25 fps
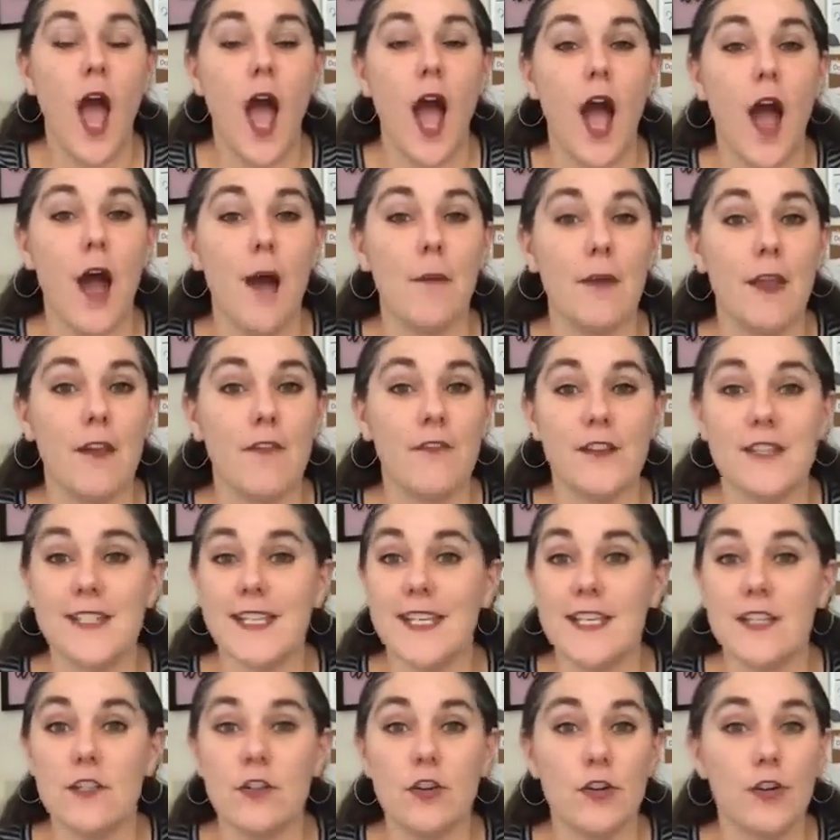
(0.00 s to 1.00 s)
If it's
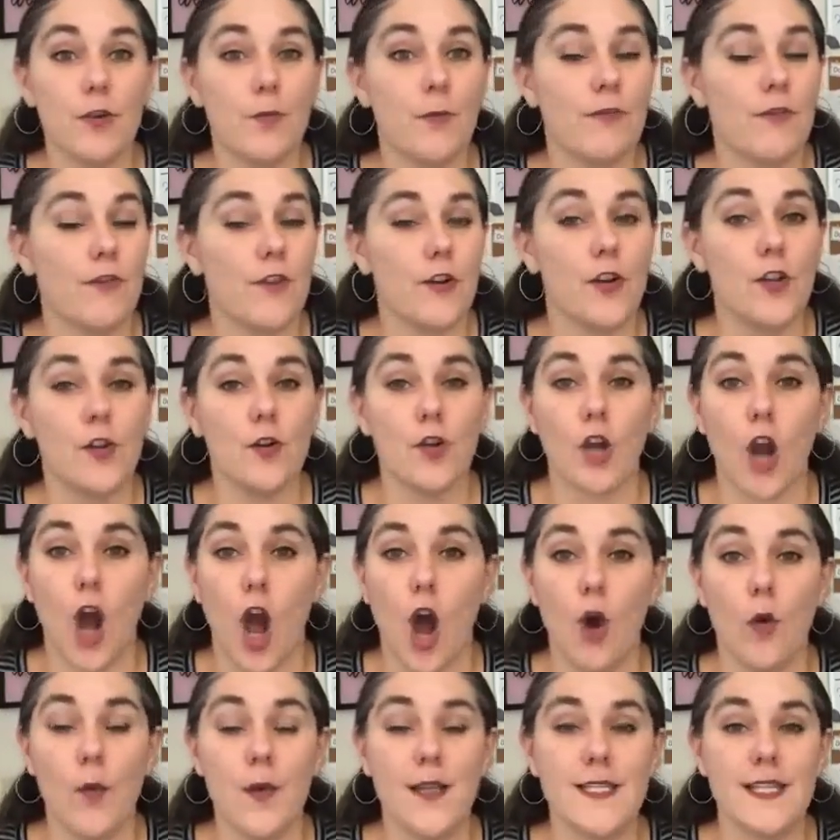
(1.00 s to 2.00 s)
easier, you prefer, you can
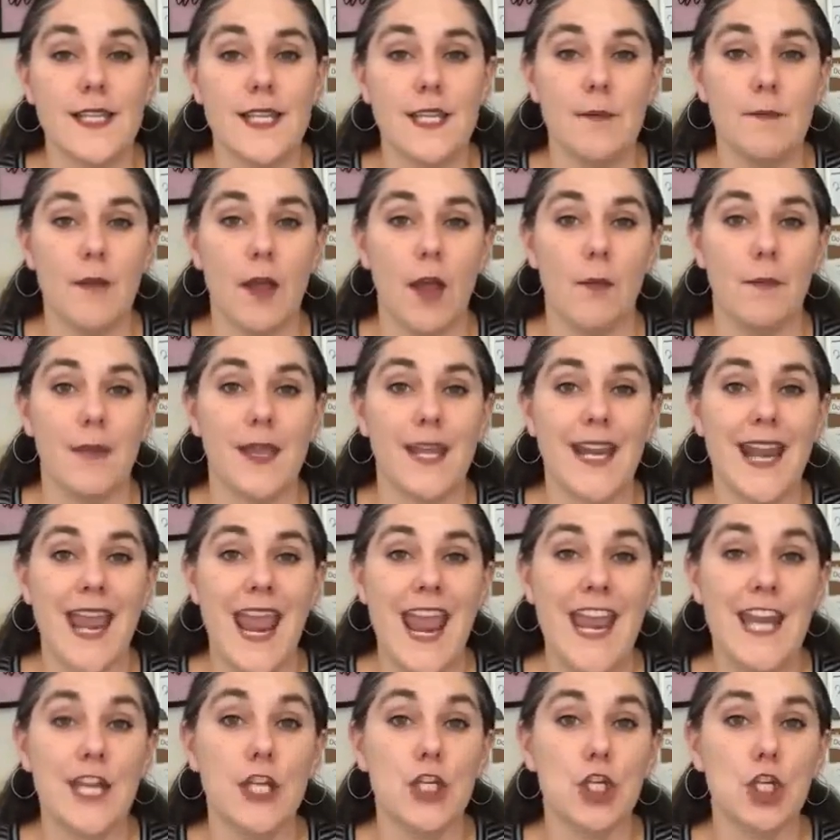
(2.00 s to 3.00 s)
always email me at
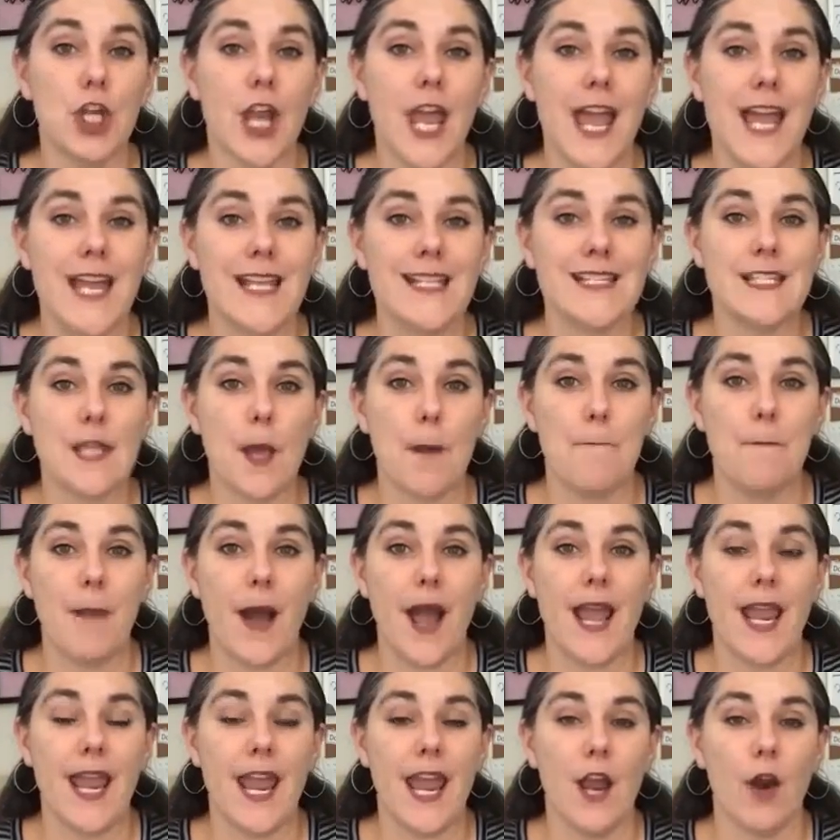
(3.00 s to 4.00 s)

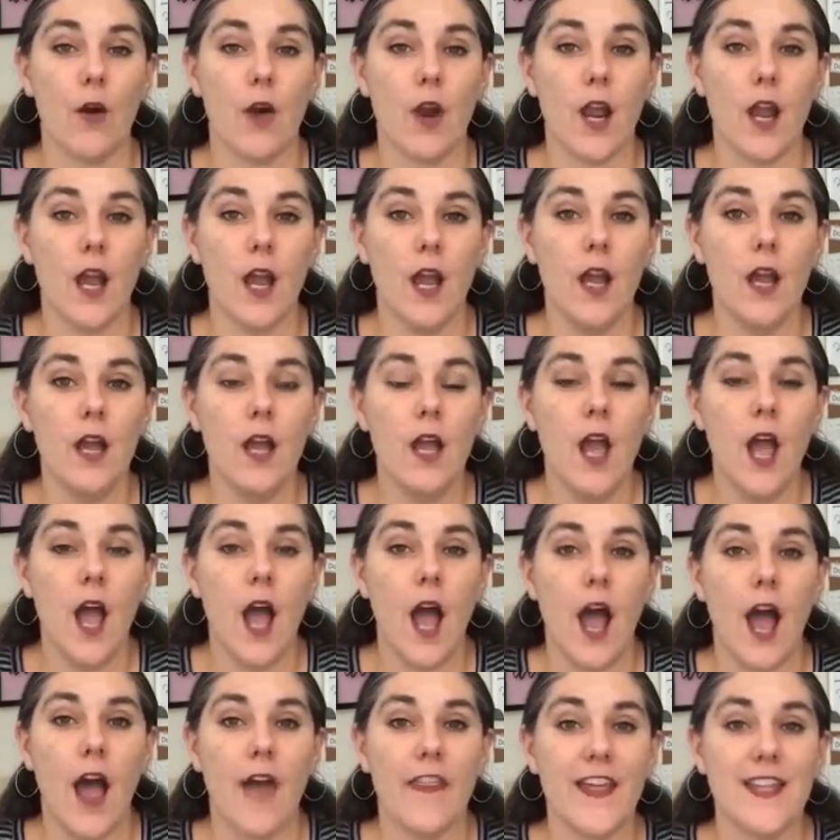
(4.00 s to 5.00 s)
hsbyerica.
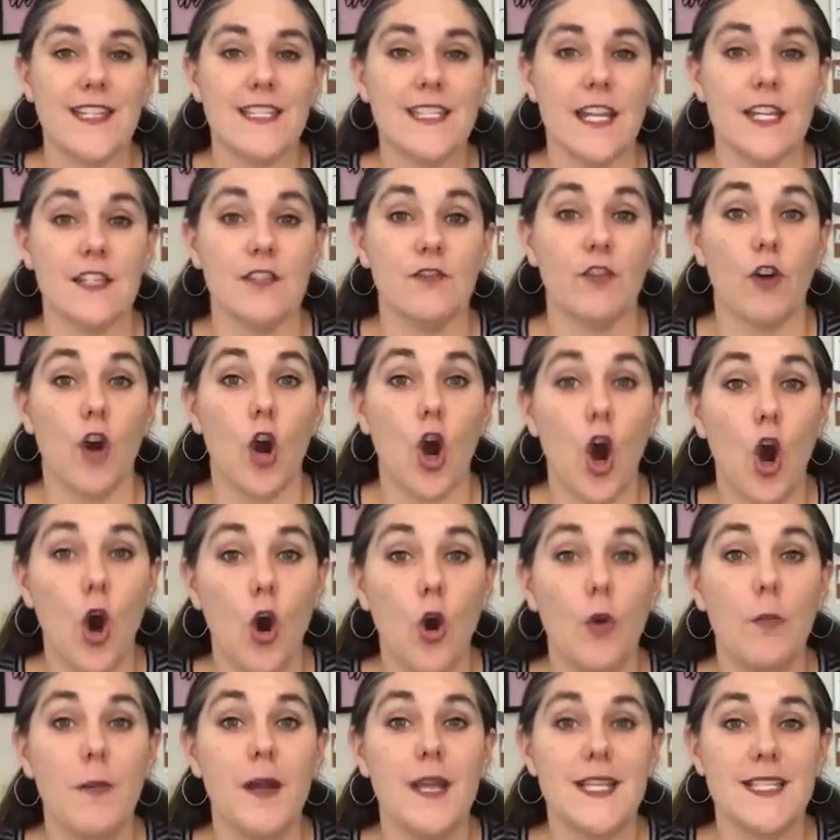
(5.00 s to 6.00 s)
That stands for
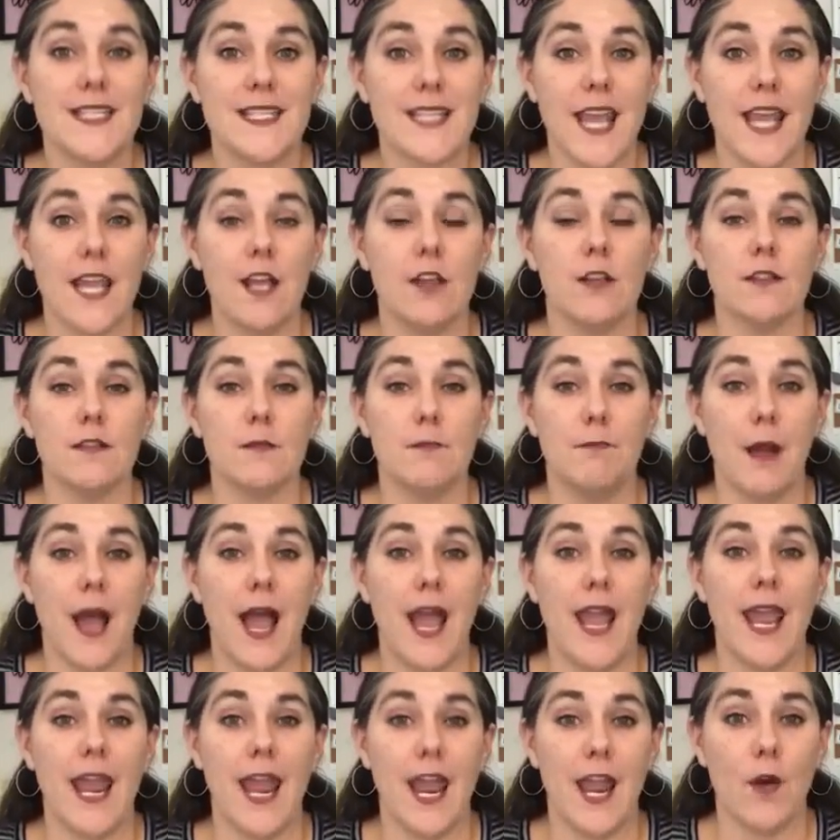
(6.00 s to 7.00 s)
Home Sales
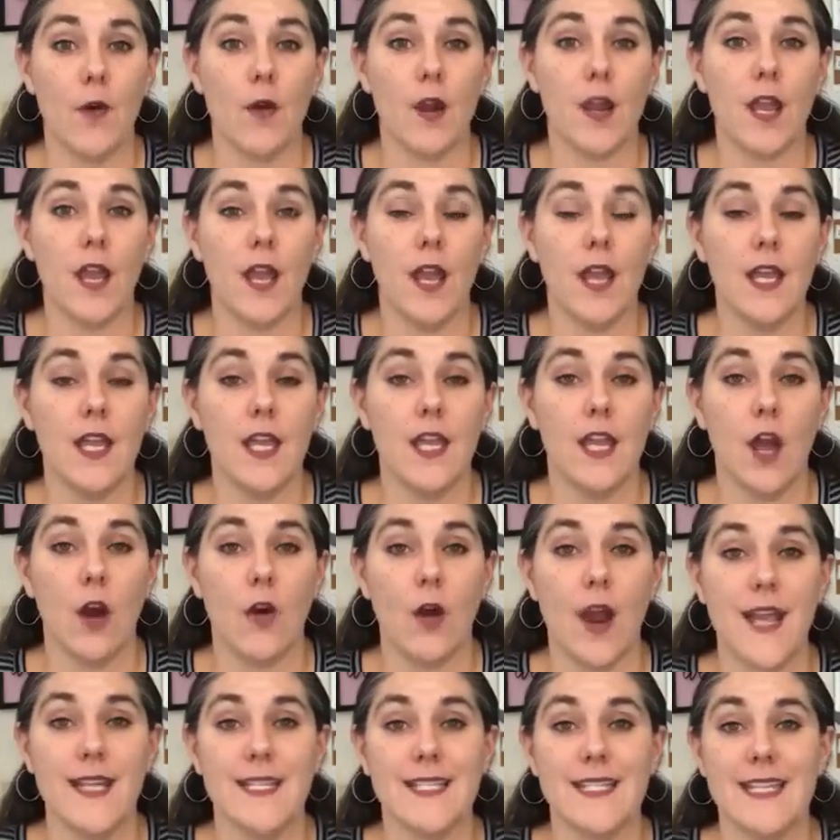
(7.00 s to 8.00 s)
by Erica,
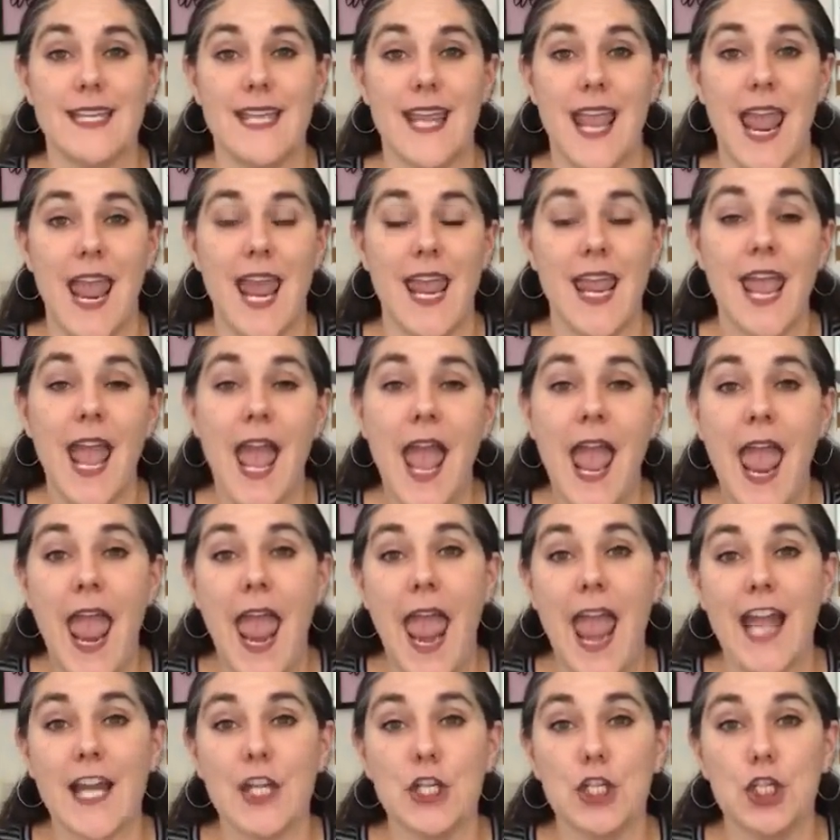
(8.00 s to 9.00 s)
ERICA,
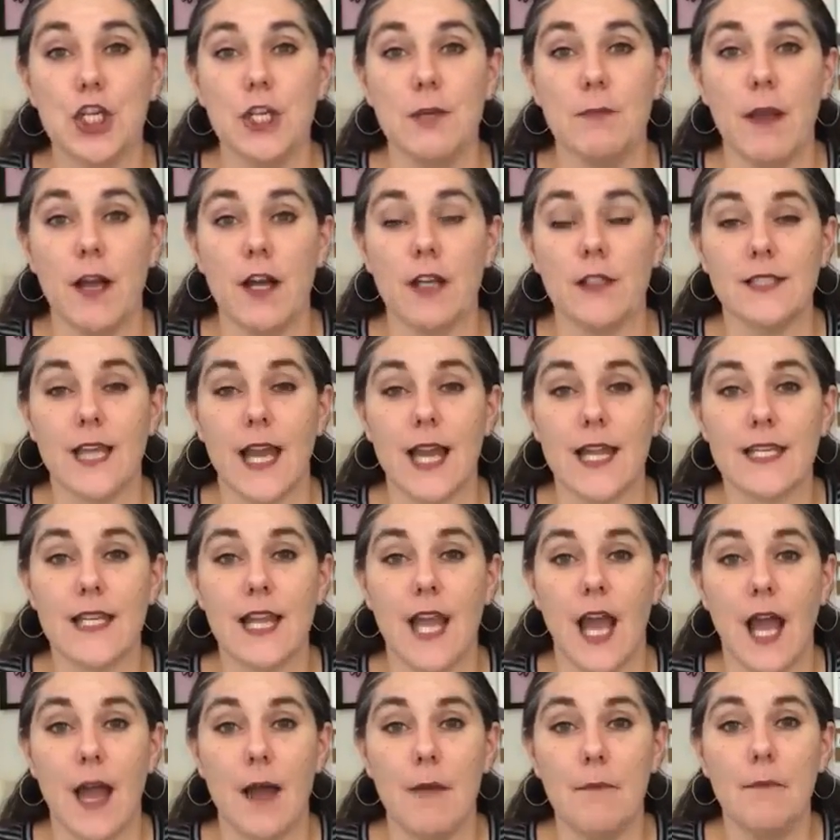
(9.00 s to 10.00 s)

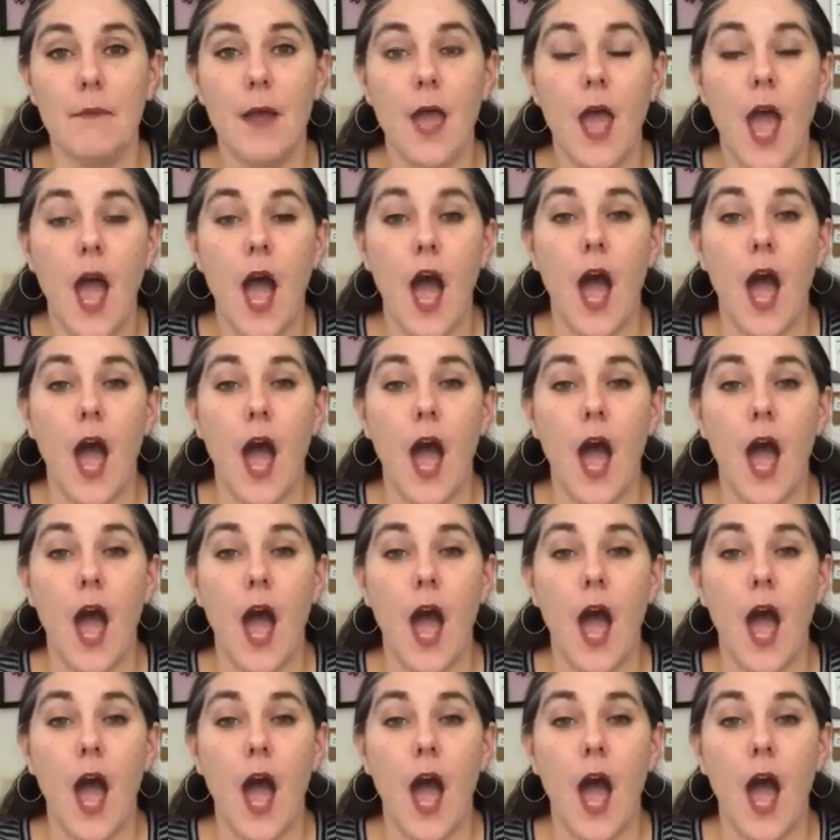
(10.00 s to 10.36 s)
@gmail.com.